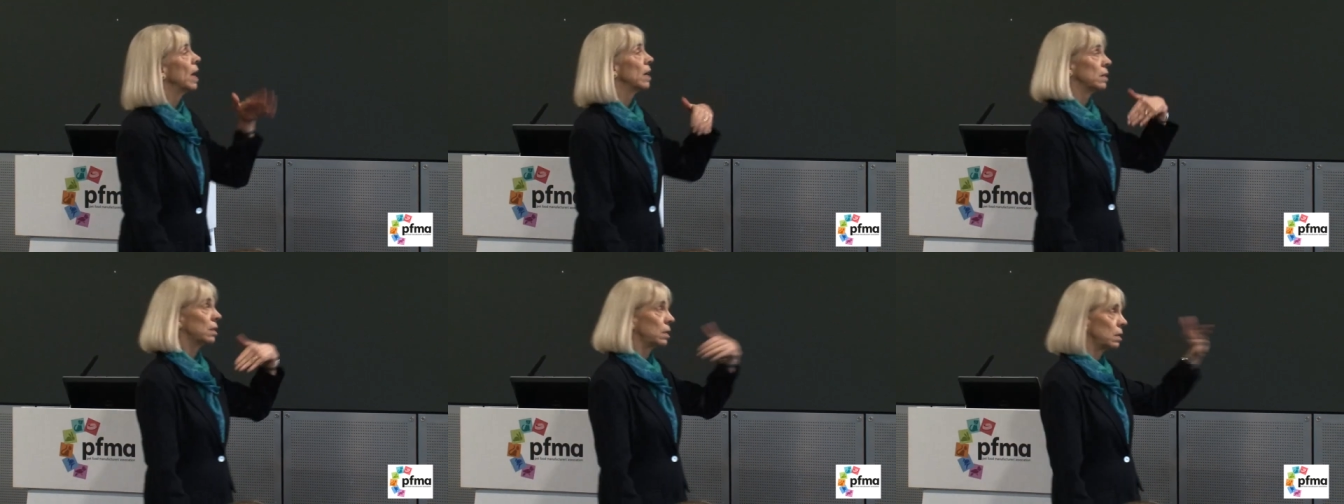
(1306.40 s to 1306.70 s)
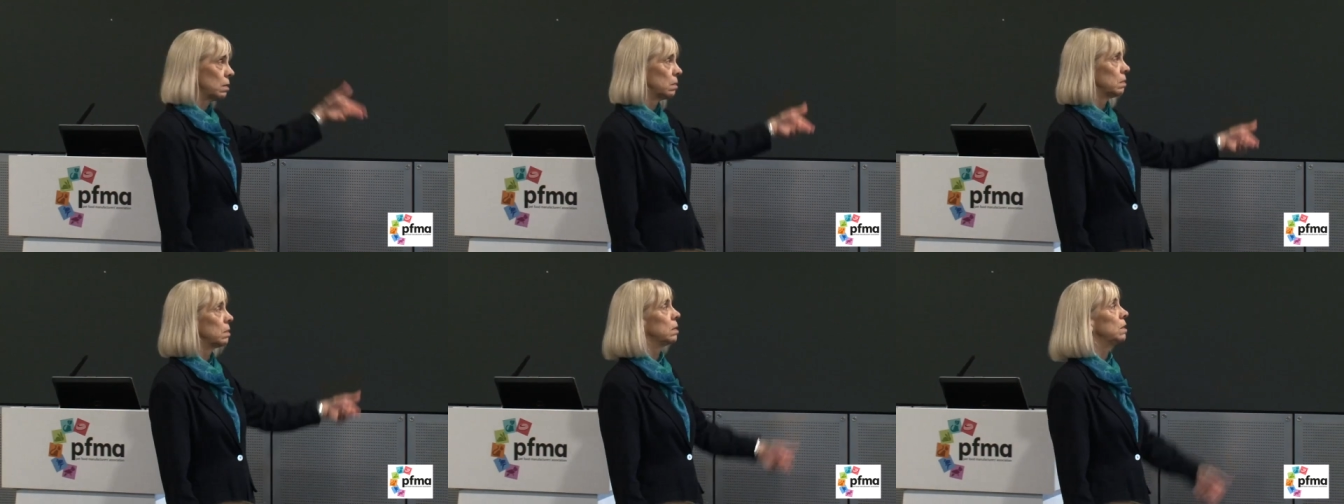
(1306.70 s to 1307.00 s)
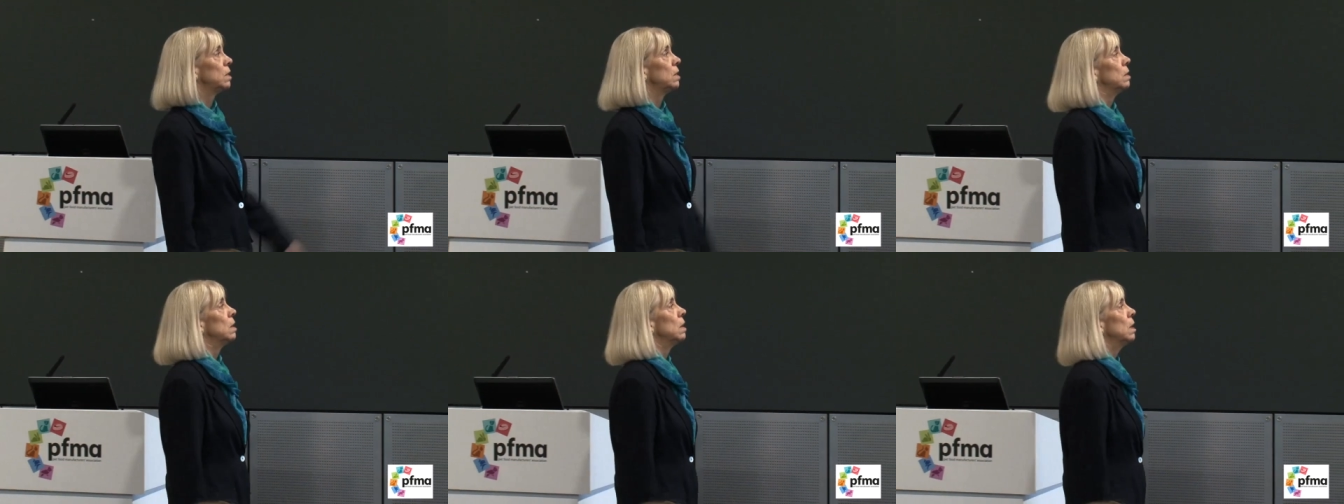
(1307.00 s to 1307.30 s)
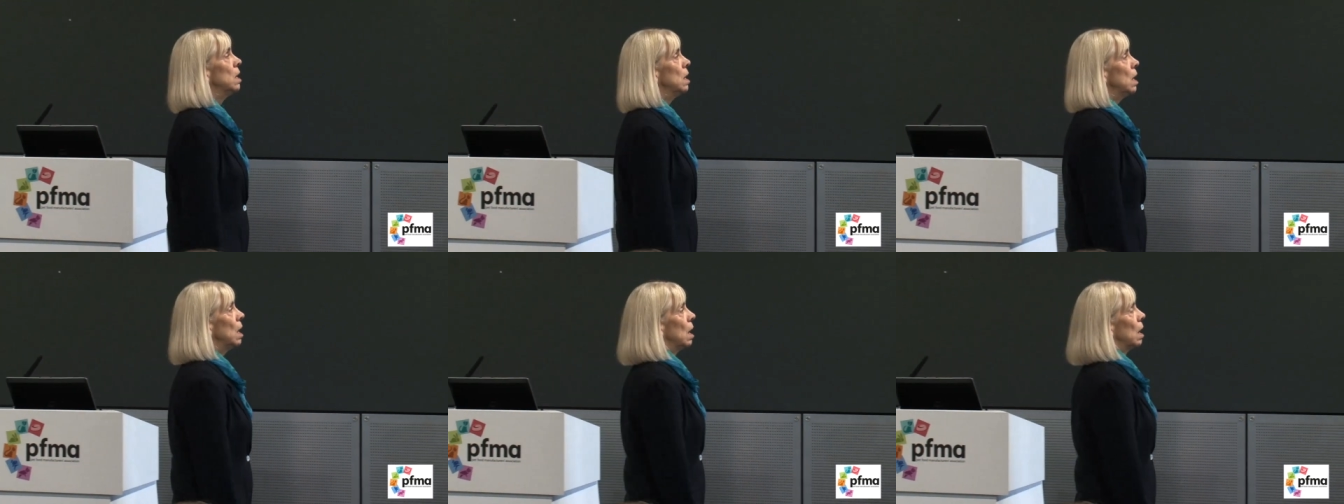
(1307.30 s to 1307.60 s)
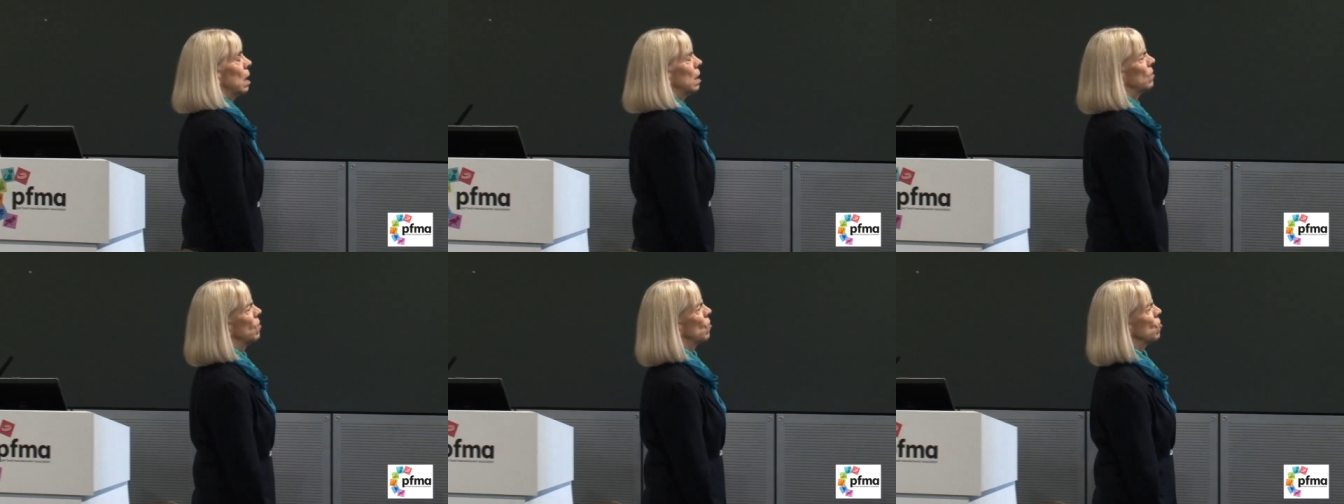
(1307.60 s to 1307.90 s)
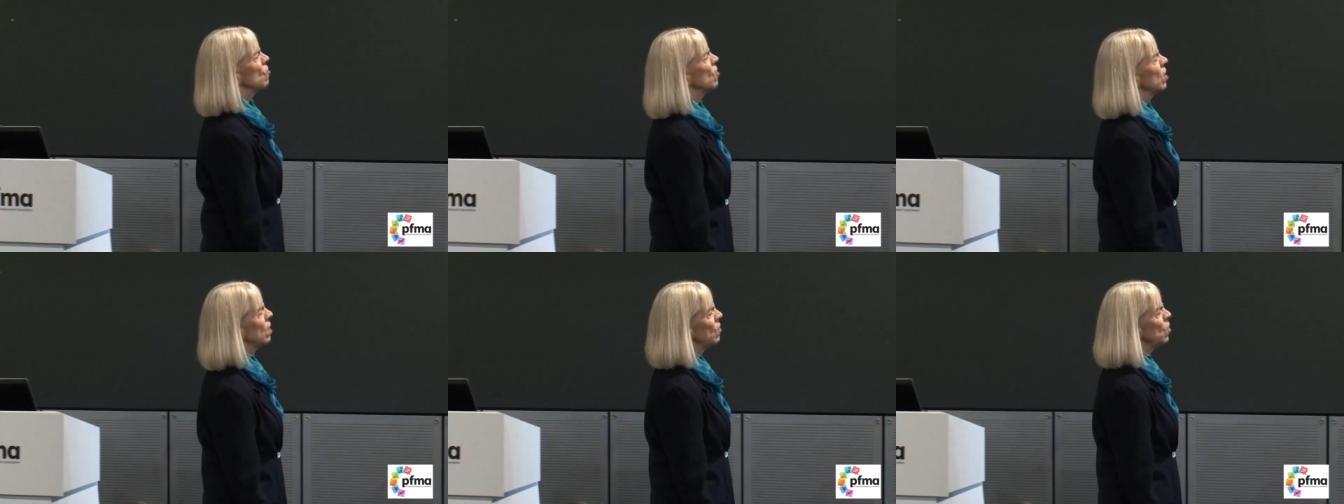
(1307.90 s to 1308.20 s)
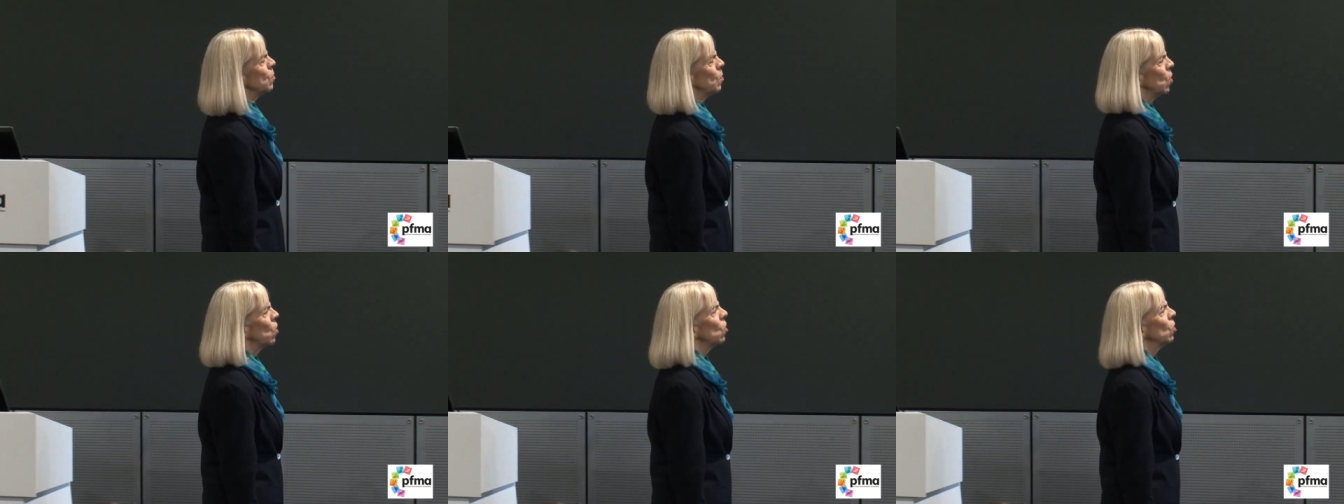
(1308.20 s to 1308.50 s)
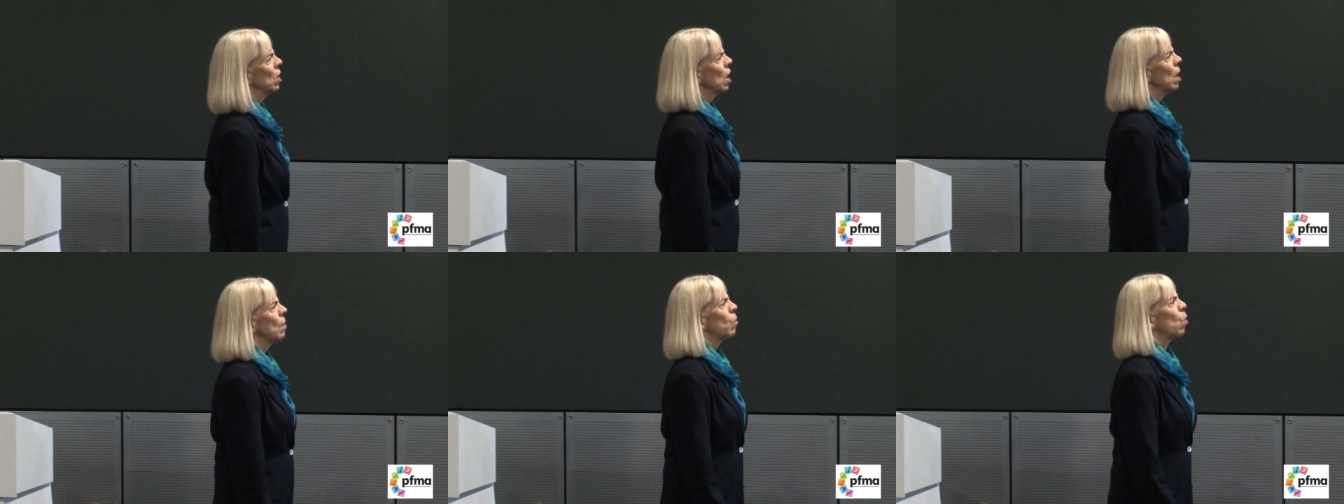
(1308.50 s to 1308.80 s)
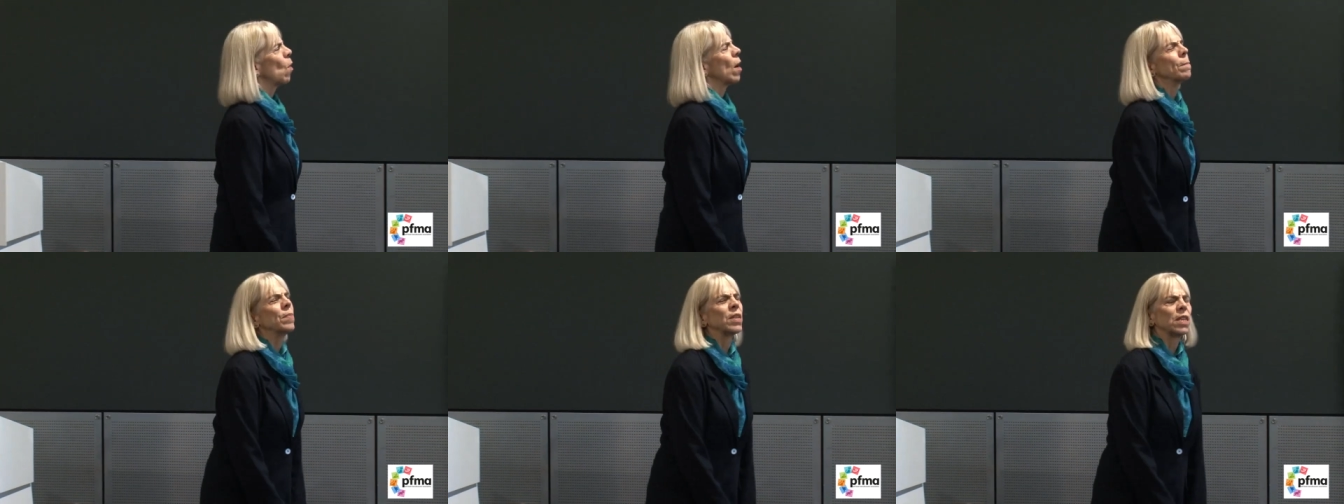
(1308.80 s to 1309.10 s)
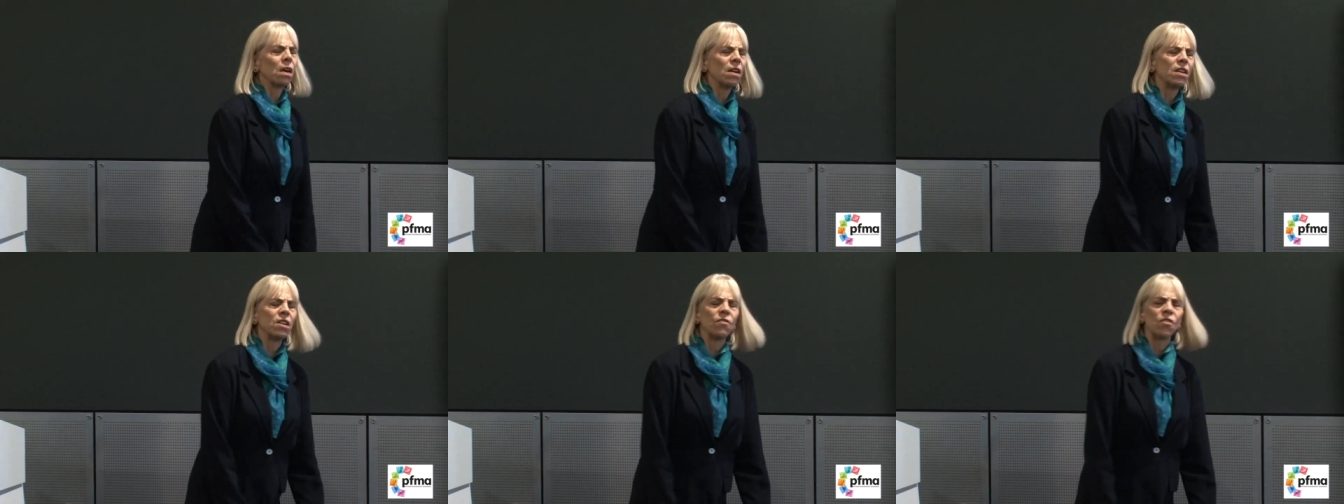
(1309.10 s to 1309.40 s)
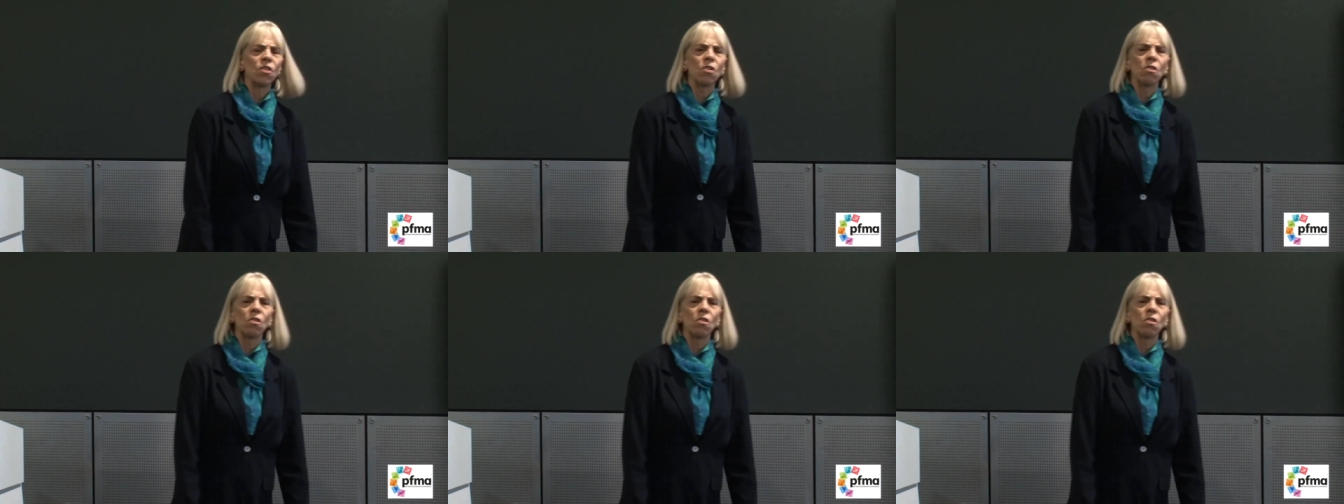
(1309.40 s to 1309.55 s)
As unfortunately, if you pull up websites for